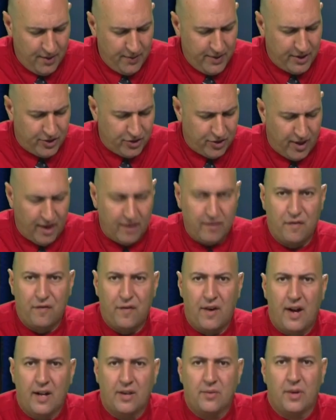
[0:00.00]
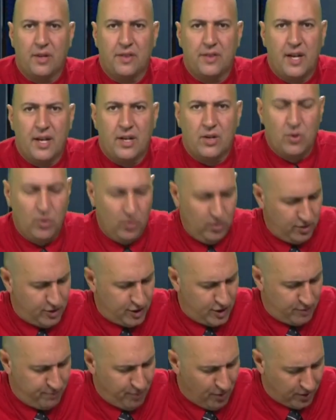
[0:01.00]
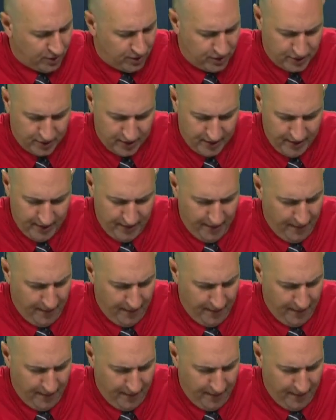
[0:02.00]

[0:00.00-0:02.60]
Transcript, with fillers: we try and find what they call spooks.